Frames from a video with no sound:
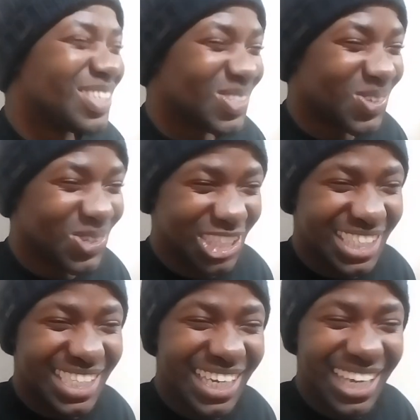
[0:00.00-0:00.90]
So she
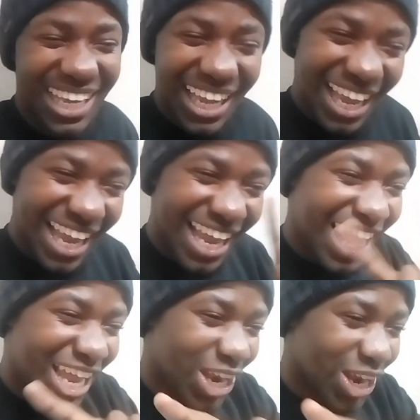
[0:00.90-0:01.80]
said,
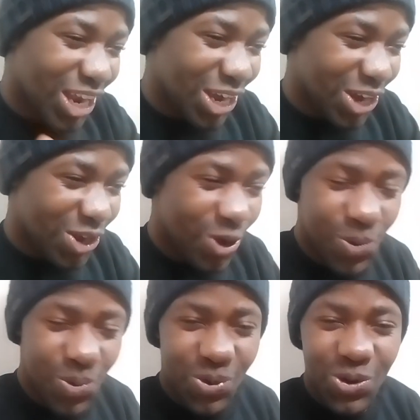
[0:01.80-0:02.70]

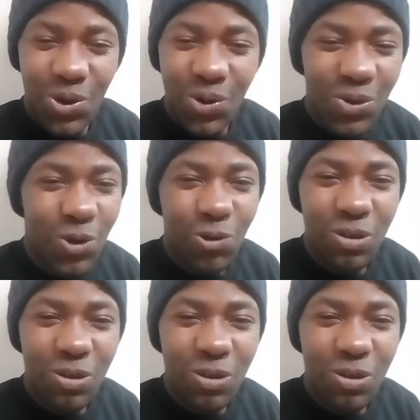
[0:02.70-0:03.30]
no